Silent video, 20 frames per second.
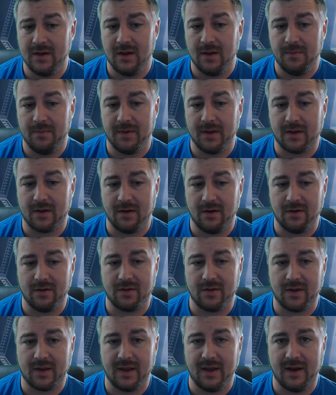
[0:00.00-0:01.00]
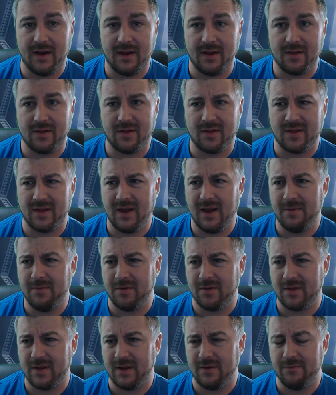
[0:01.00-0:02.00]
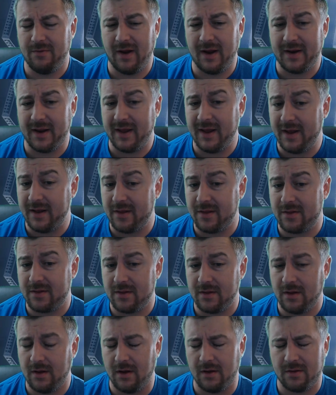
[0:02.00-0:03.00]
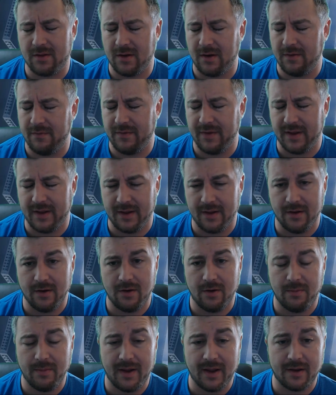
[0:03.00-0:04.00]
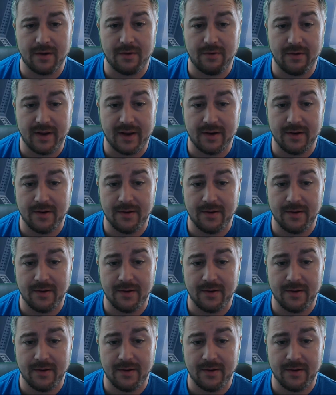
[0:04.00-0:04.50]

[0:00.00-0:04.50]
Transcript: because again it's the same as the Red Ace, the Omega Leader